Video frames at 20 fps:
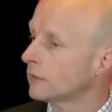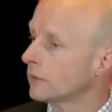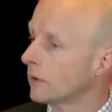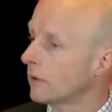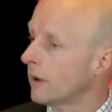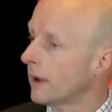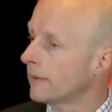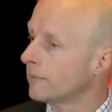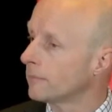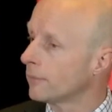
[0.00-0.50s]

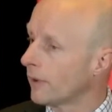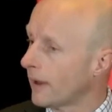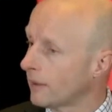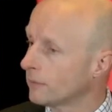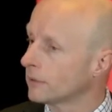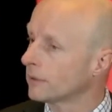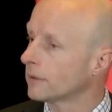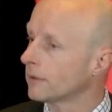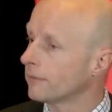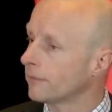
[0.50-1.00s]
So I'm
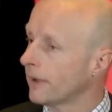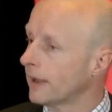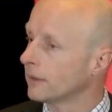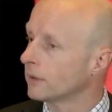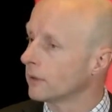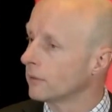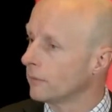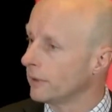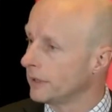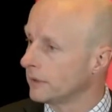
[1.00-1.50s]
proud of the
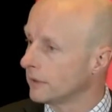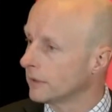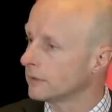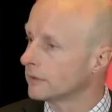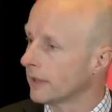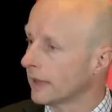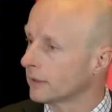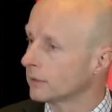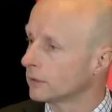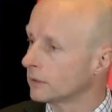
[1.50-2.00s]
fact that we did
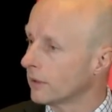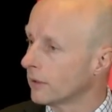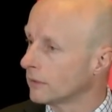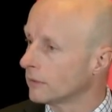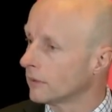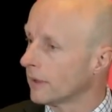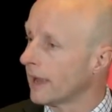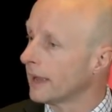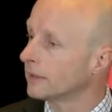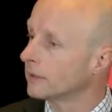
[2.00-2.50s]
tackle
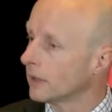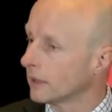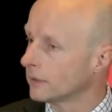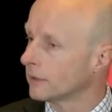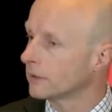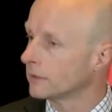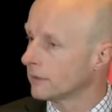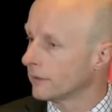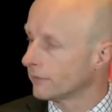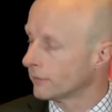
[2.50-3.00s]
those and
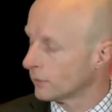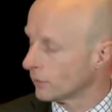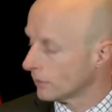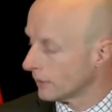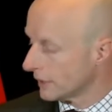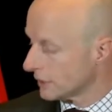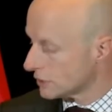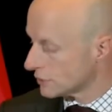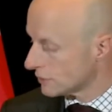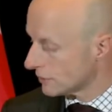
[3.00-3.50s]
other
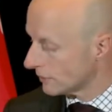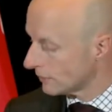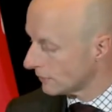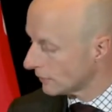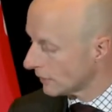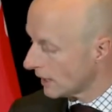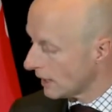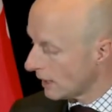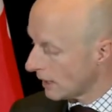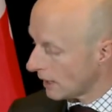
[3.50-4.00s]
difficult
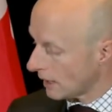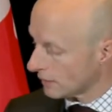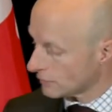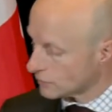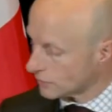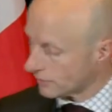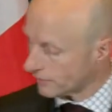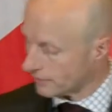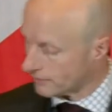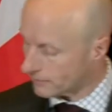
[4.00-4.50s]
issues uh,
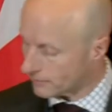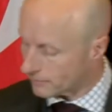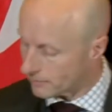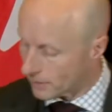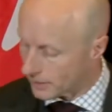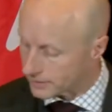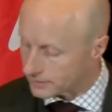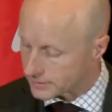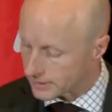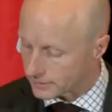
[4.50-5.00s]
during
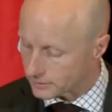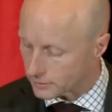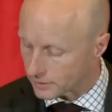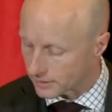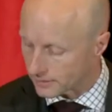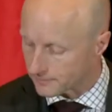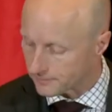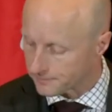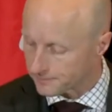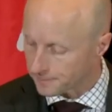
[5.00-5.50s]
my tenure.